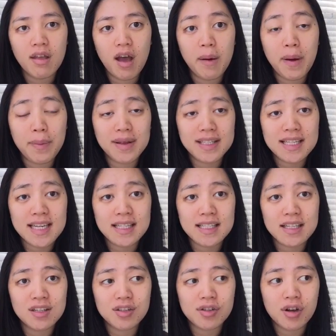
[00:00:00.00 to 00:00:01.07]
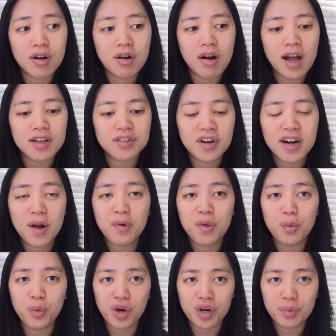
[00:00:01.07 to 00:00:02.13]
my business. And so I started out
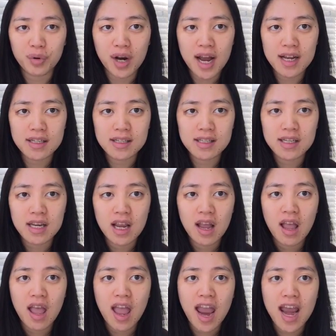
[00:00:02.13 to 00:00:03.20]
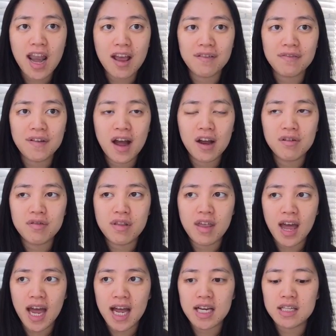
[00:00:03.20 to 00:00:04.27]
with WordPress, and I found
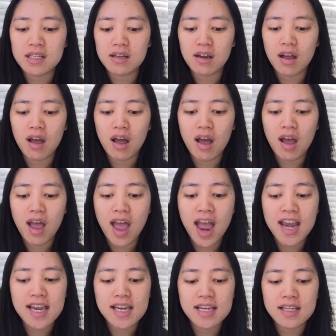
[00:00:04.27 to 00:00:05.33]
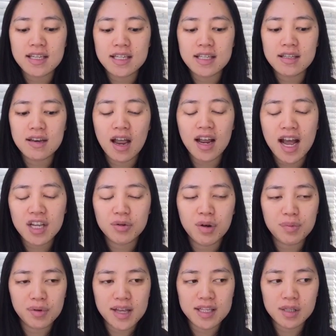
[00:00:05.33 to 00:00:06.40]
that I got to a
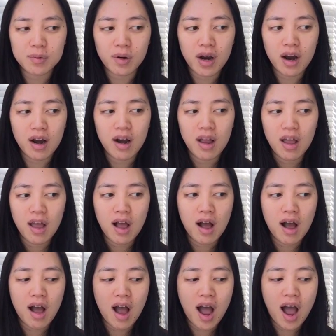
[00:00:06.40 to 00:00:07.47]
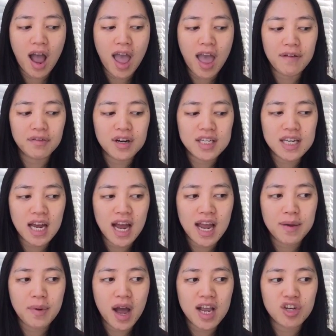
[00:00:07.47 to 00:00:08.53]
place where every
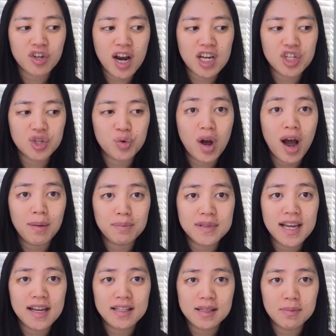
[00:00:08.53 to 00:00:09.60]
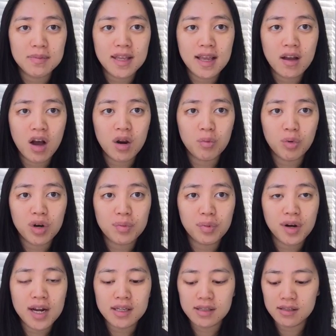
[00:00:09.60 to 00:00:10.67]
time I tried to update something on
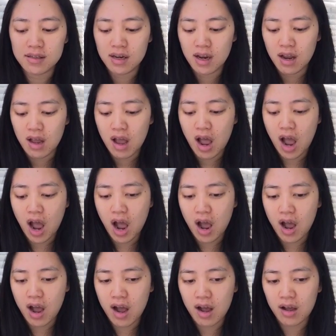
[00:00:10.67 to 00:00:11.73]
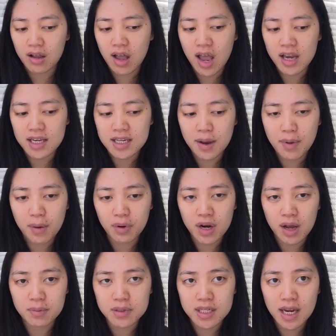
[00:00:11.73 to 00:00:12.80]
WordPress, anytime I would
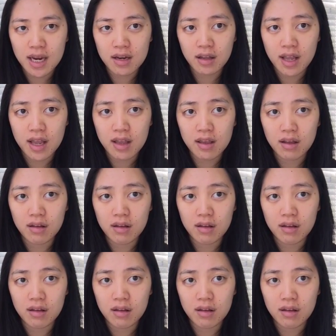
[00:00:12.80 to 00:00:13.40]
update, like